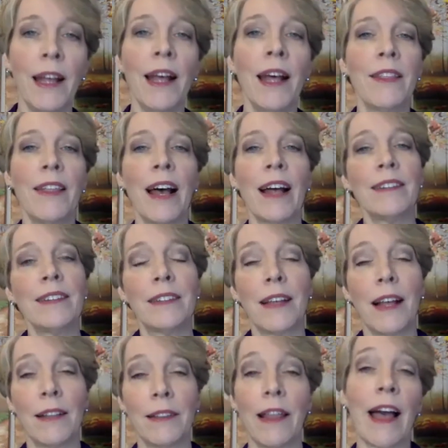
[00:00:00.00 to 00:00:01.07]
That's a
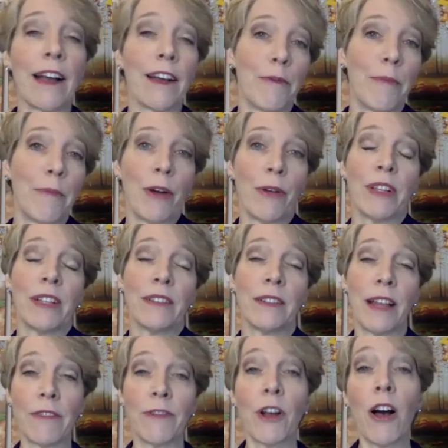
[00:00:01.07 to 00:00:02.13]
lack of power. That's a lack
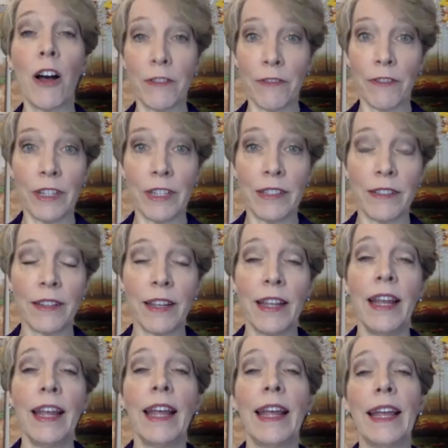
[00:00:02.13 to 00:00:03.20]
of confidence.
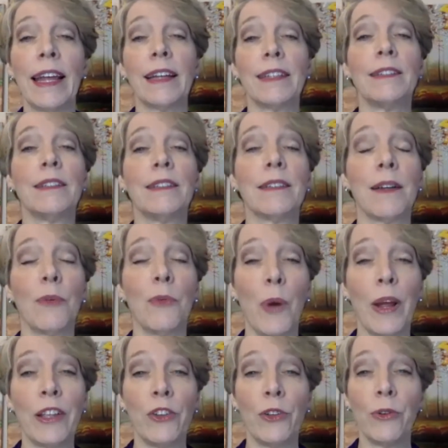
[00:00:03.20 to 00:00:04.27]
And
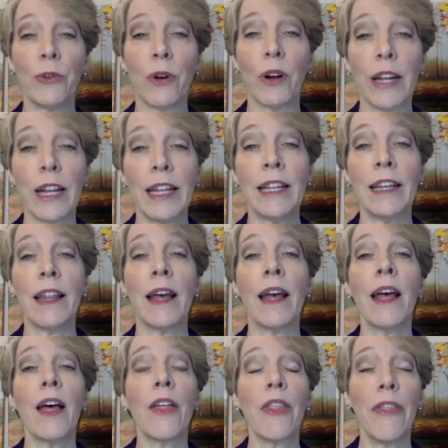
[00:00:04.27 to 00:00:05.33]
when you're in
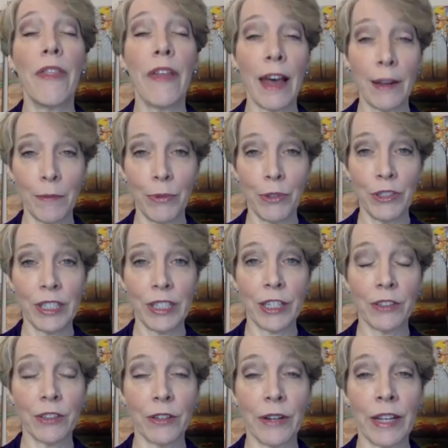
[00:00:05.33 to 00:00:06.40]
that
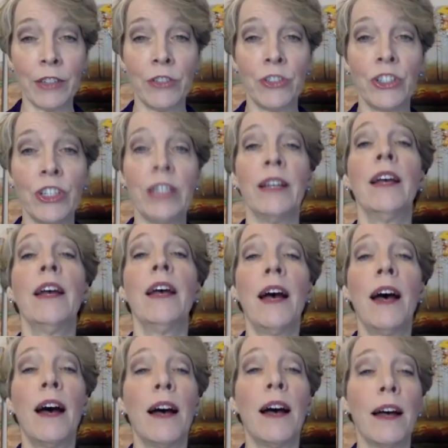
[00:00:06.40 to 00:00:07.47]
particular energy,
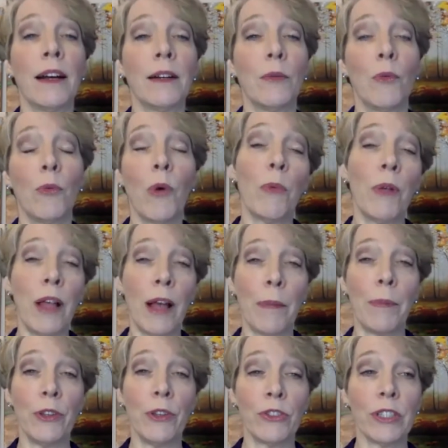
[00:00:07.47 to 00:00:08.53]
what will happen
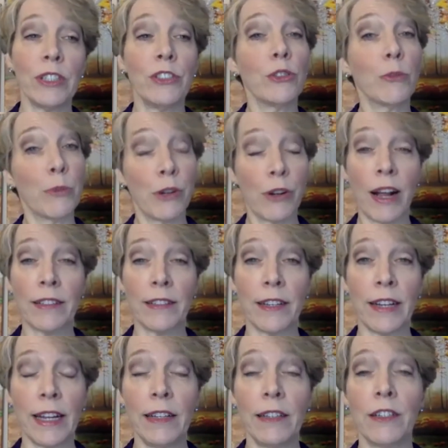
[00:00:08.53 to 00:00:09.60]
usually is you'll
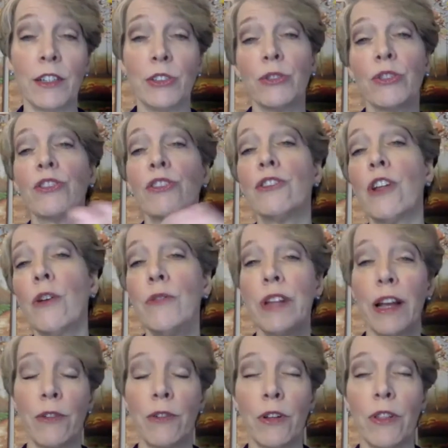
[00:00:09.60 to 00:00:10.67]
procrastinate because you'll slow
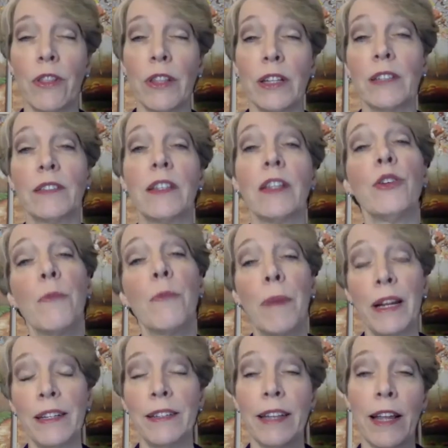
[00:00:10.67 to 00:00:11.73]
down on things that you
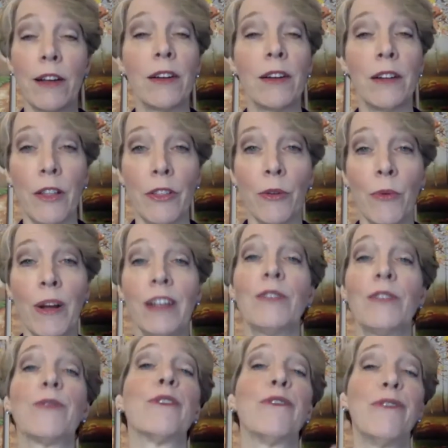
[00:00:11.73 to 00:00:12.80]
might take on otherwise
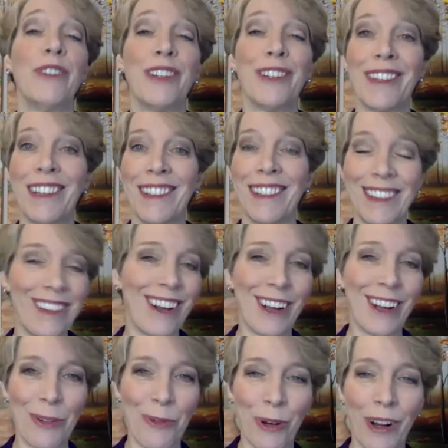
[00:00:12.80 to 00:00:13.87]
for fear that they're not going
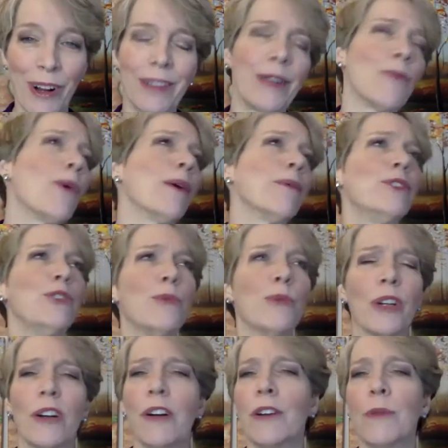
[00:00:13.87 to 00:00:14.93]
to work. Like, why would you work
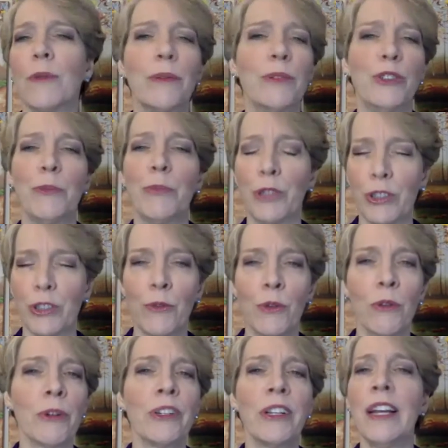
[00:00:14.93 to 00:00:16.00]
hard? Why would you push
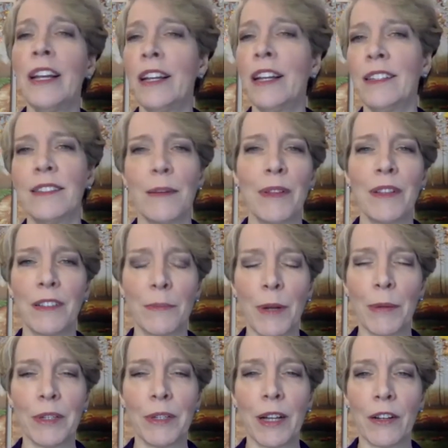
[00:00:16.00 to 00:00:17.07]
forward in something that's
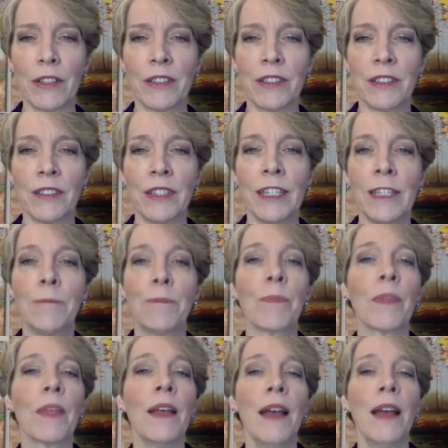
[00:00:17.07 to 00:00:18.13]
probably not going to succeed?
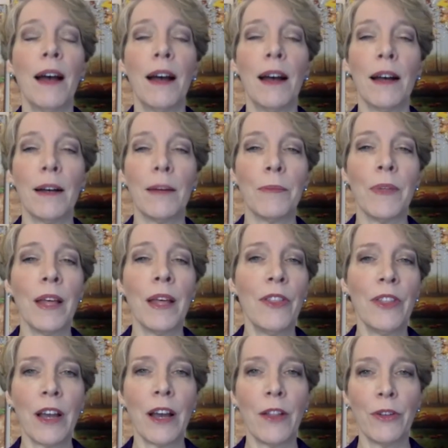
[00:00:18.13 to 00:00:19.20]

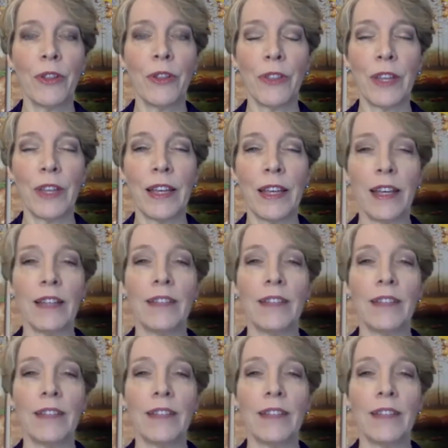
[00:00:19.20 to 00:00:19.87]
The other thing is